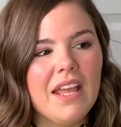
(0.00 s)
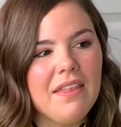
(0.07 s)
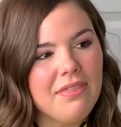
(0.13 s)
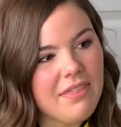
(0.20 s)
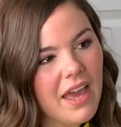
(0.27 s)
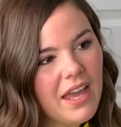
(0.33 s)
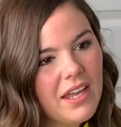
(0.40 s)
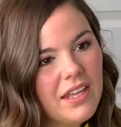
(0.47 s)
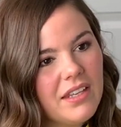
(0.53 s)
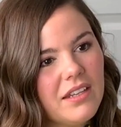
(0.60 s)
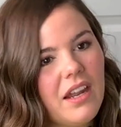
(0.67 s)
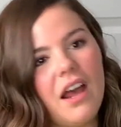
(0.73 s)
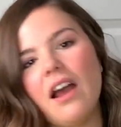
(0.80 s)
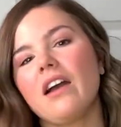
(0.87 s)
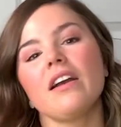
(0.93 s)

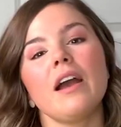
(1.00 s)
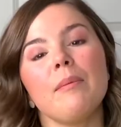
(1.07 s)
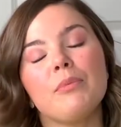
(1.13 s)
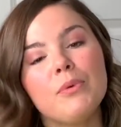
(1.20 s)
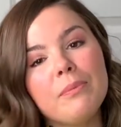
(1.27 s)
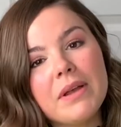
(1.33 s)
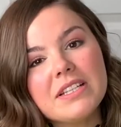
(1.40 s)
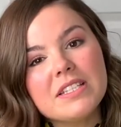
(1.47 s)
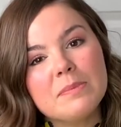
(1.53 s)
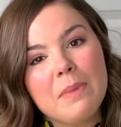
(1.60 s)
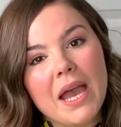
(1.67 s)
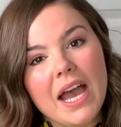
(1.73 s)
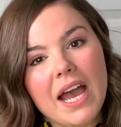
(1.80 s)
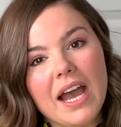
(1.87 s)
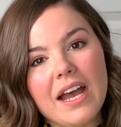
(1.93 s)
Then a couple months
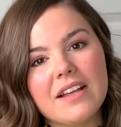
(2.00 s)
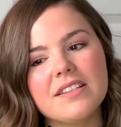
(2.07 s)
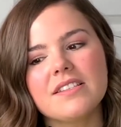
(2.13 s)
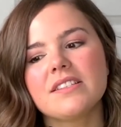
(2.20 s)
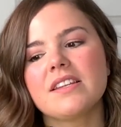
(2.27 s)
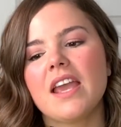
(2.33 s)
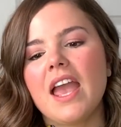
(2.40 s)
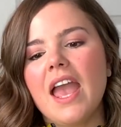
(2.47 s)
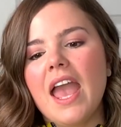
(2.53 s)
passed